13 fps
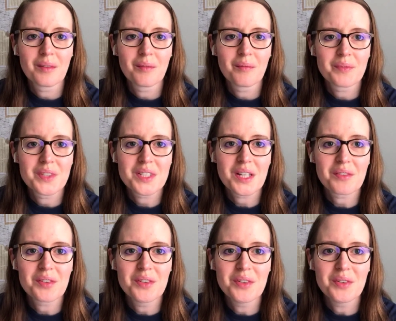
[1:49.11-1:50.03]
this
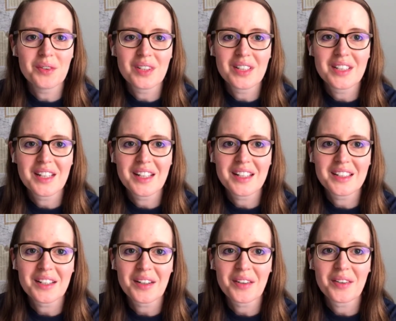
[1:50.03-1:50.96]
afternoon that
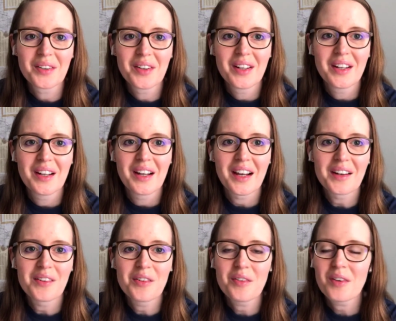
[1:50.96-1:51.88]
I
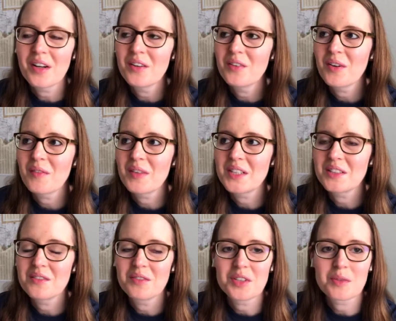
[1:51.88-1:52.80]
don't know how my
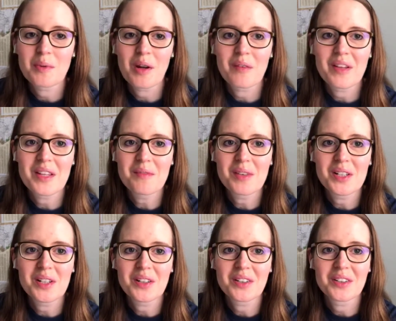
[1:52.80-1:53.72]
son feels about it. I think my
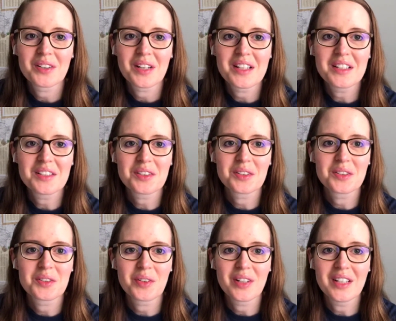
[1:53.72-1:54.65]
daughter, she'll
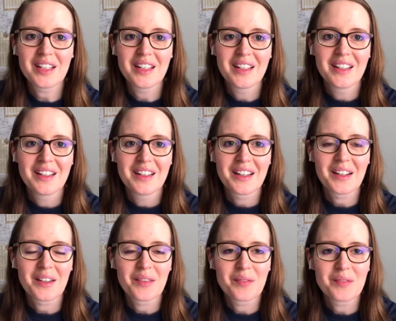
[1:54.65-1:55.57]
enjoy
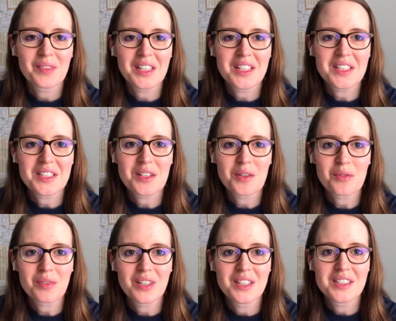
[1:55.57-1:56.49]
getting to see her
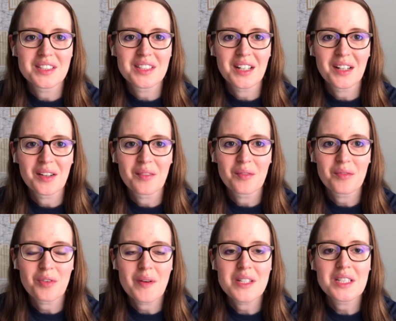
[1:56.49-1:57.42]
friends.
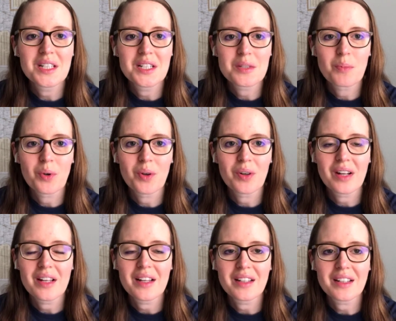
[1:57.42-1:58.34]
For my son, it's more
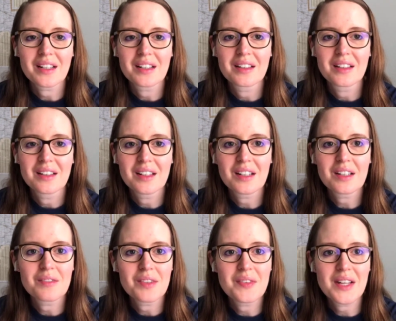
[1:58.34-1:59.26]
like kind
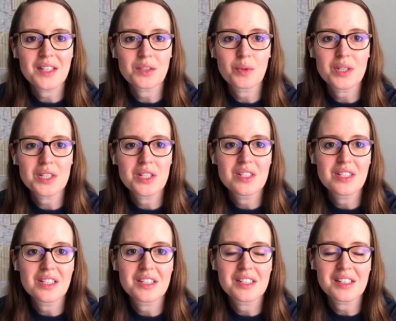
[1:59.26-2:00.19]
of if he has
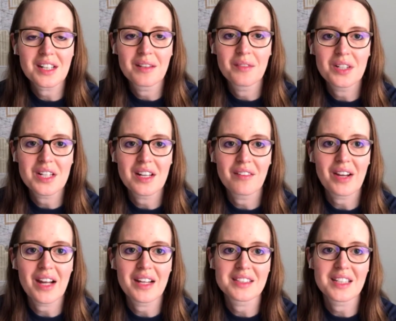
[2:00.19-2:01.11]
questions, it's a time when he
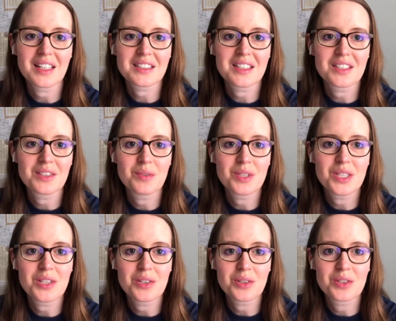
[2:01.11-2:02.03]
has access to his
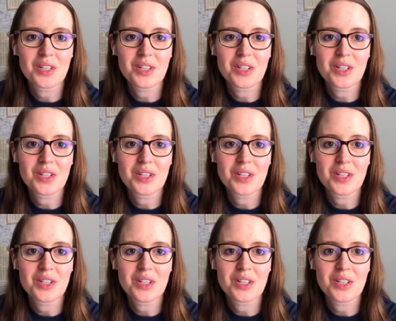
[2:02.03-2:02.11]
teachers,